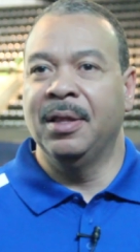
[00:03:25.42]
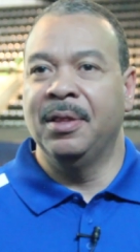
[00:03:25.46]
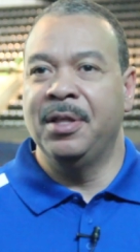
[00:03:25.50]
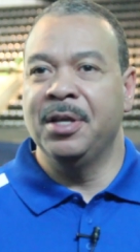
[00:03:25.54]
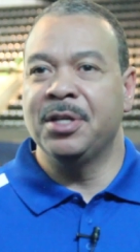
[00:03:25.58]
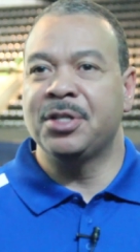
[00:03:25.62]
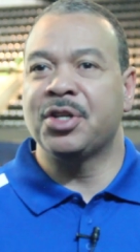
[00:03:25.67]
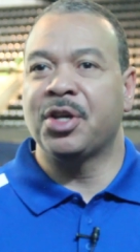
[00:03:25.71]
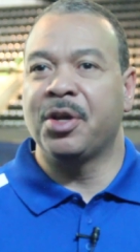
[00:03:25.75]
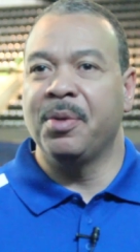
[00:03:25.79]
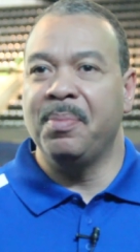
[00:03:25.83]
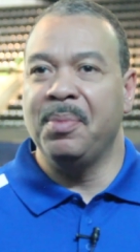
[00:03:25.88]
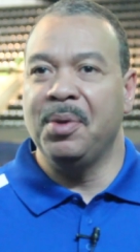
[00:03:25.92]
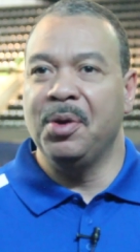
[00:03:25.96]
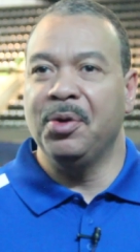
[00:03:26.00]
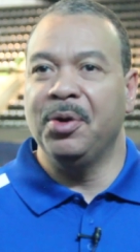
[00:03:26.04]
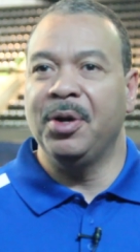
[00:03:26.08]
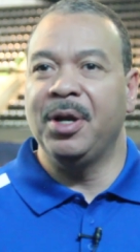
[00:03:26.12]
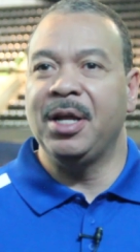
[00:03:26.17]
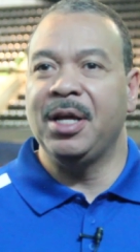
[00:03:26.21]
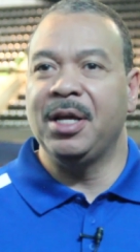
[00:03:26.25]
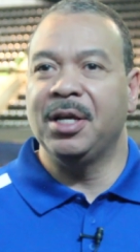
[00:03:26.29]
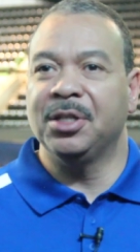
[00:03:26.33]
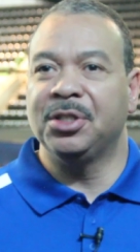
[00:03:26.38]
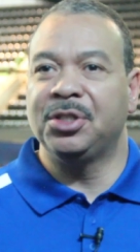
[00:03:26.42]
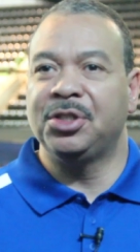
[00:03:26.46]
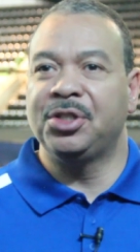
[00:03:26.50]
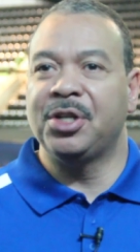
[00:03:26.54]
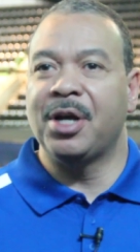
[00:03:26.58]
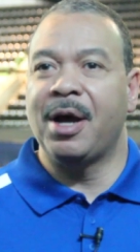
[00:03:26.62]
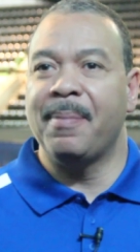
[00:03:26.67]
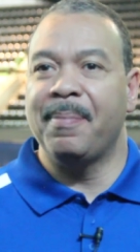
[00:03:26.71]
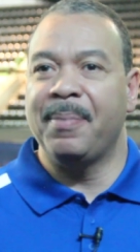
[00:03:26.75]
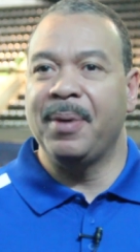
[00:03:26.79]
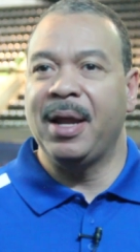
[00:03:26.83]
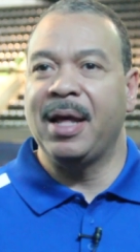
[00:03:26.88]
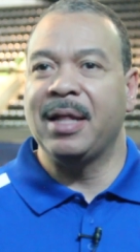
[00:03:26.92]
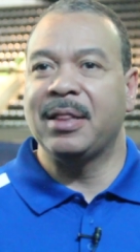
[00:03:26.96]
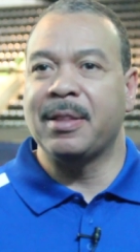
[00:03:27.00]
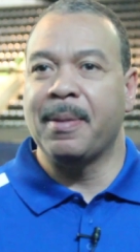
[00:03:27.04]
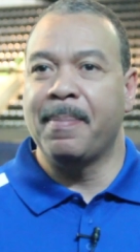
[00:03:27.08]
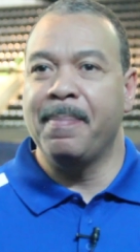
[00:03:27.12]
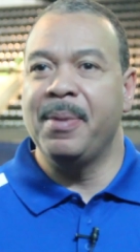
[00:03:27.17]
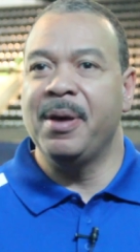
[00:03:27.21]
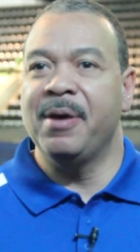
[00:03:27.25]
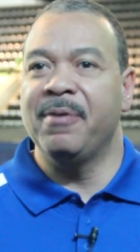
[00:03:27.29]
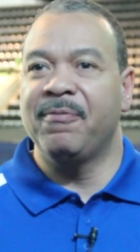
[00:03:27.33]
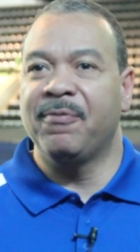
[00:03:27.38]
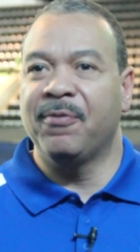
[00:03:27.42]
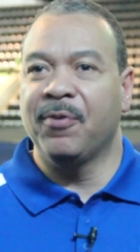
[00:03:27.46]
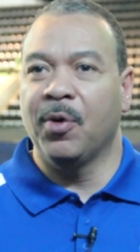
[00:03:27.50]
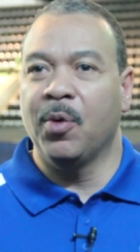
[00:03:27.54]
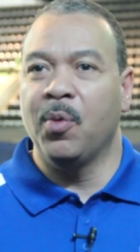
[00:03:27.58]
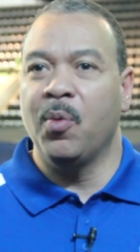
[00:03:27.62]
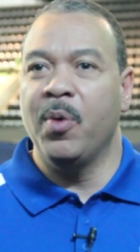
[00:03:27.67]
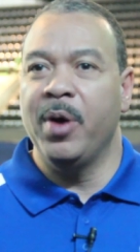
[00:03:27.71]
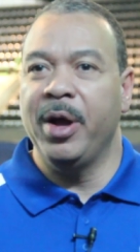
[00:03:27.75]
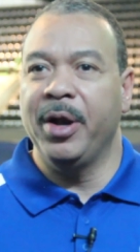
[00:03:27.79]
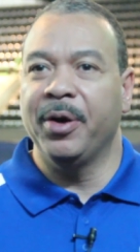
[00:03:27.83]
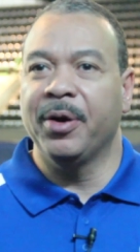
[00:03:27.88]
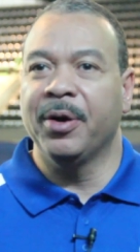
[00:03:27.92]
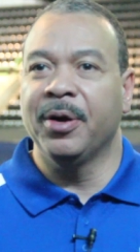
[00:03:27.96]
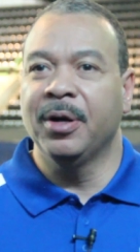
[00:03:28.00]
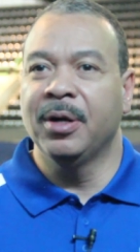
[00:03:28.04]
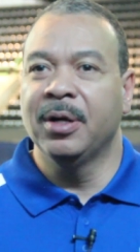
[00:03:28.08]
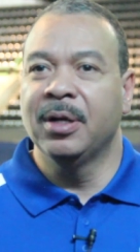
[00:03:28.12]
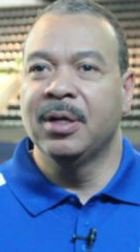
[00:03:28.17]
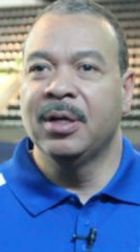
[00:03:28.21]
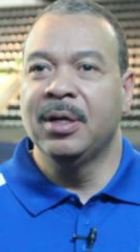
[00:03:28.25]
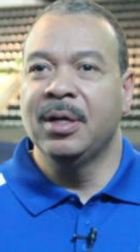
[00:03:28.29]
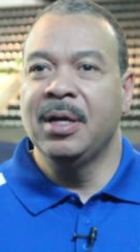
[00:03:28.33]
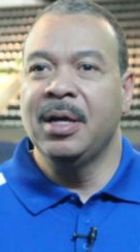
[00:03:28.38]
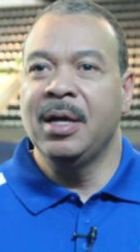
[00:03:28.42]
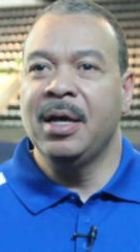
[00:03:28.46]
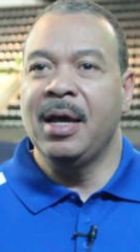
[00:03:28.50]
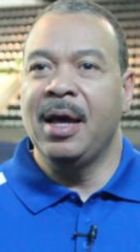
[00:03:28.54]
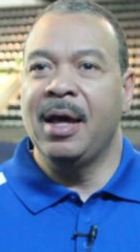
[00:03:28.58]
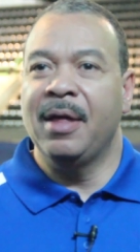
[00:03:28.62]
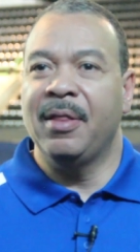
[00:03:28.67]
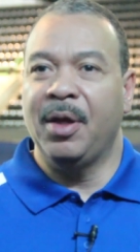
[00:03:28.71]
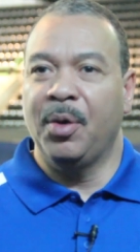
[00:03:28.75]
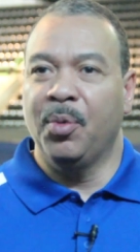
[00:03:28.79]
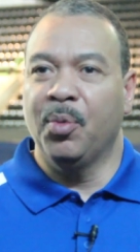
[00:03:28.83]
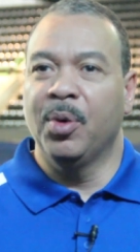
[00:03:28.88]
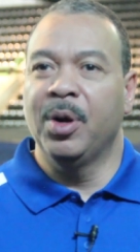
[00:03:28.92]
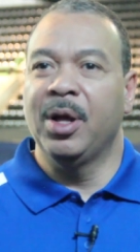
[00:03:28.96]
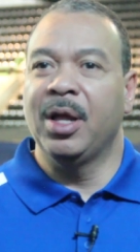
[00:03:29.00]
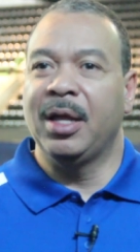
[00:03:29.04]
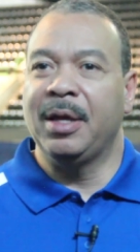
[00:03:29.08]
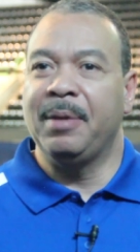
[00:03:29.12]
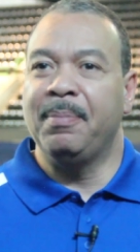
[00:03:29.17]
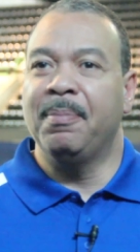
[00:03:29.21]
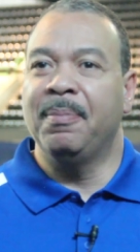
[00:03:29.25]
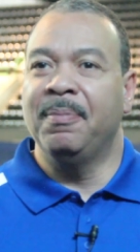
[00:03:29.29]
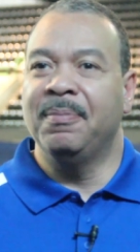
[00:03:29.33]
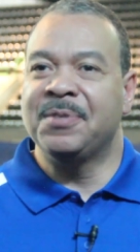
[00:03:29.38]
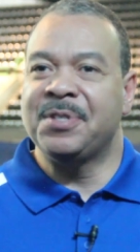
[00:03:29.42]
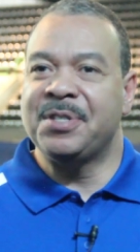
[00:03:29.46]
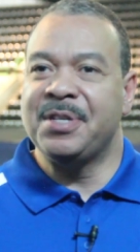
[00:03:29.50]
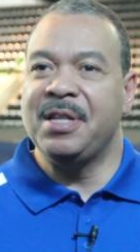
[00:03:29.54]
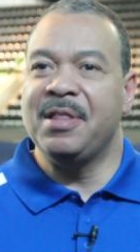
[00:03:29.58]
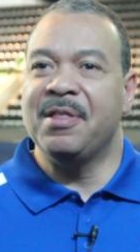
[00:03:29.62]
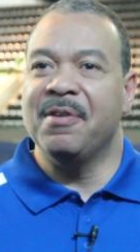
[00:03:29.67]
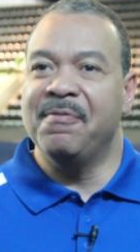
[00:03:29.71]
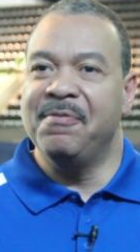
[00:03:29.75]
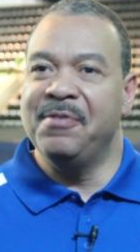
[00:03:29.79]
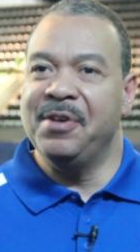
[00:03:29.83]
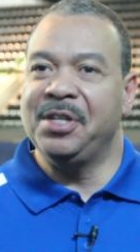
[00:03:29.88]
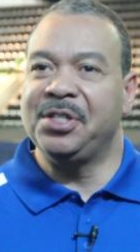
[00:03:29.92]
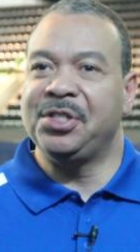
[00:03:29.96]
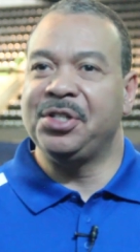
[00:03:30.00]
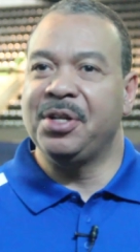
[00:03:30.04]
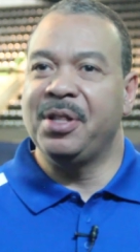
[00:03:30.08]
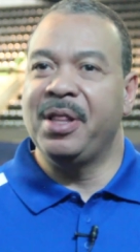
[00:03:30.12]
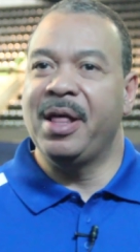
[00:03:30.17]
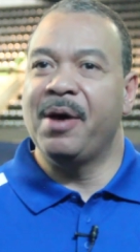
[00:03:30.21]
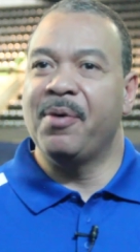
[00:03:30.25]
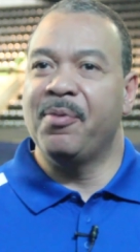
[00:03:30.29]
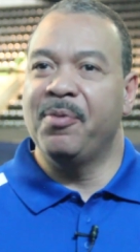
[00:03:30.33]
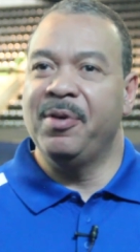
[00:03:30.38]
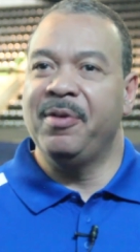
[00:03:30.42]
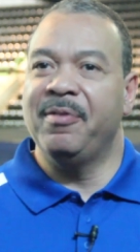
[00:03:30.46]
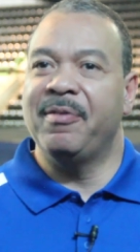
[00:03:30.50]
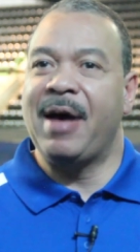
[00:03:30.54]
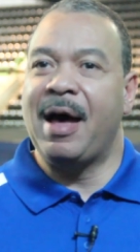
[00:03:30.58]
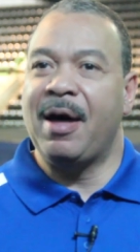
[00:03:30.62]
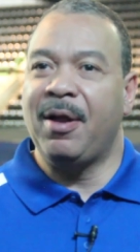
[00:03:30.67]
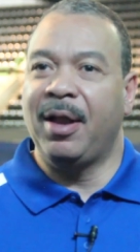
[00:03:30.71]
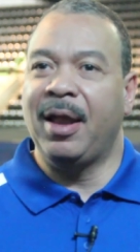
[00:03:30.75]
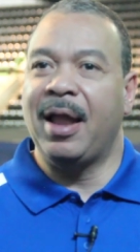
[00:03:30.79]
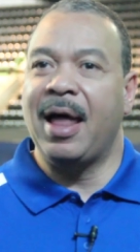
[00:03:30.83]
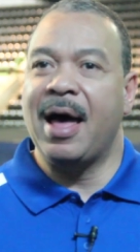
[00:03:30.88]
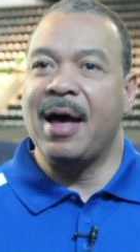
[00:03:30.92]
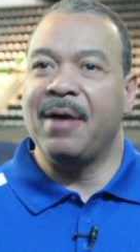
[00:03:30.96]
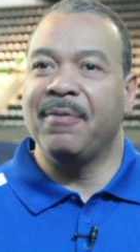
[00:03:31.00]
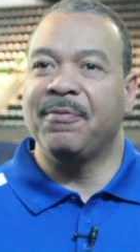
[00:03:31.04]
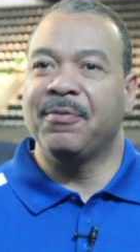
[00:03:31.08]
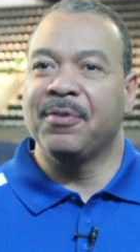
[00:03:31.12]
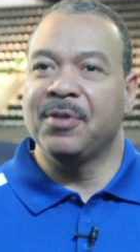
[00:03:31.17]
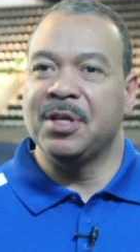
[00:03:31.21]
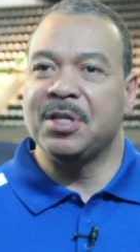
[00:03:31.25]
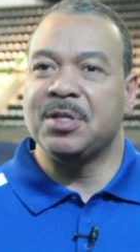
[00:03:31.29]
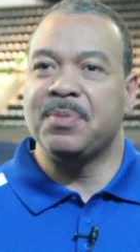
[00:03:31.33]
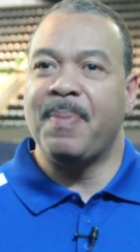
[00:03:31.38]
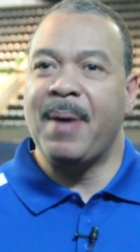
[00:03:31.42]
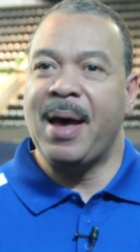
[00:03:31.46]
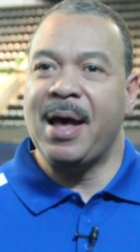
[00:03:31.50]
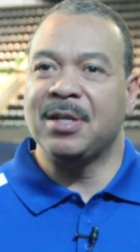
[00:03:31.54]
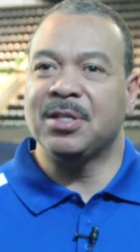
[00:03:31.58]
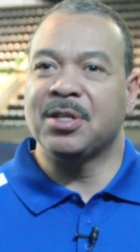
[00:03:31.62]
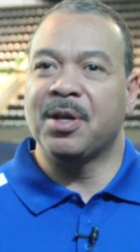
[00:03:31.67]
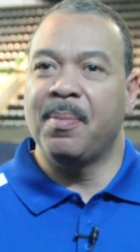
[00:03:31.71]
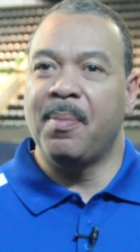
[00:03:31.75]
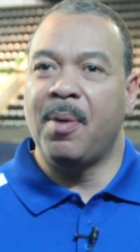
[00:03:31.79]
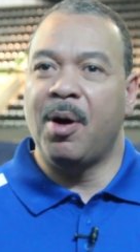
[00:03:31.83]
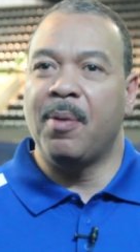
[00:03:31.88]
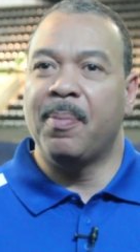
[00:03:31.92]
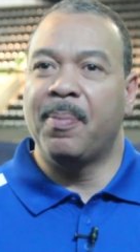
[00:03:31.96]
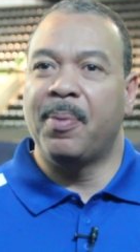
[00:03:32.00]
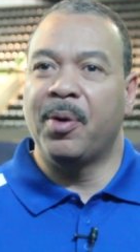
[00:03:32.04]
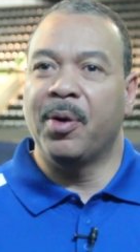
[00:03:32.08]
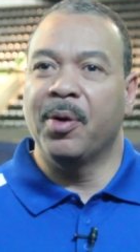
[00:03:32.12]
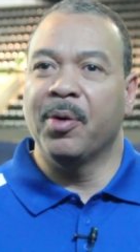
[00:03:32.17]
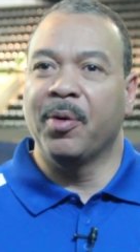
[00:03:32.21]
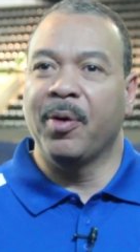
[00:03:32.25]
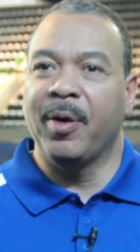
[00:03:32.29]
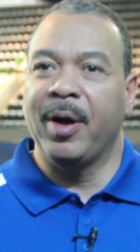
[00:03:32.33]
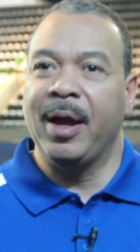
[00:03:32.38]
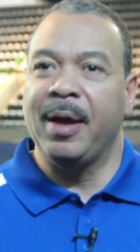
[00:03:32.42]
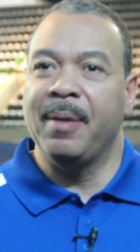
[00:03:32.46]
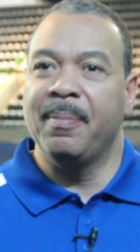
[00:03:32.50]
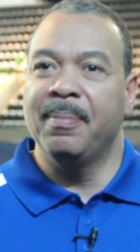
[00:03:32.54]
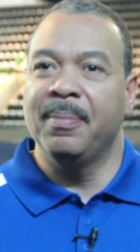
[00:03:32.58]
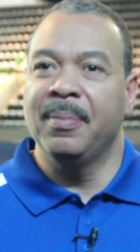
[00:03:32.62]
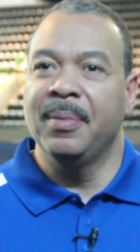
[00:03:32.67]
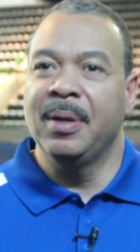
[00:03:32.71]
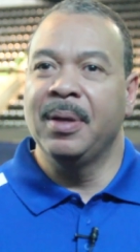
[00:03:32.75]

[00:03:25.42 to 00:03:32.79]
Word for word: this community is chomping at the bit for a winner and they really see the vision that we've outlined for this basketball program